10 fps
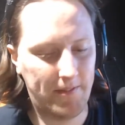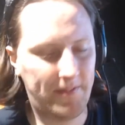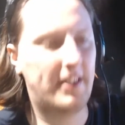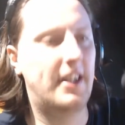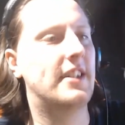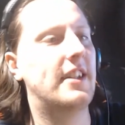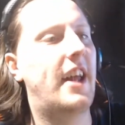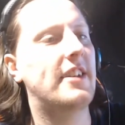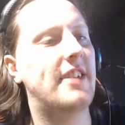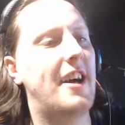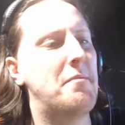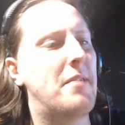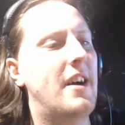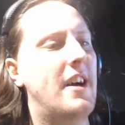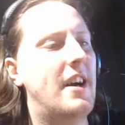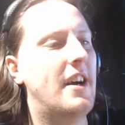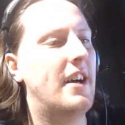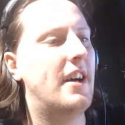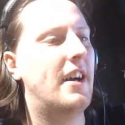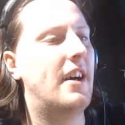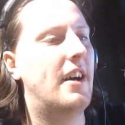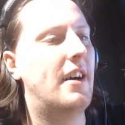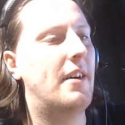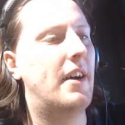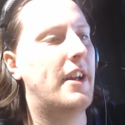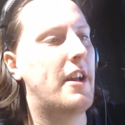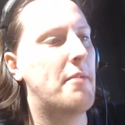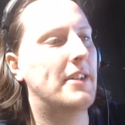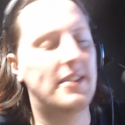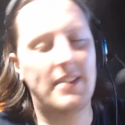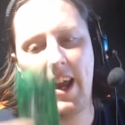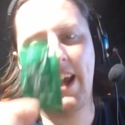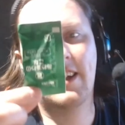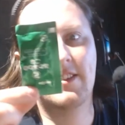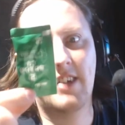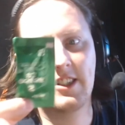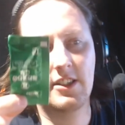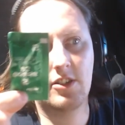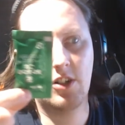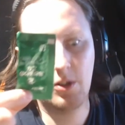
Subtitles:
And the next step... you're meant to take sachet 2...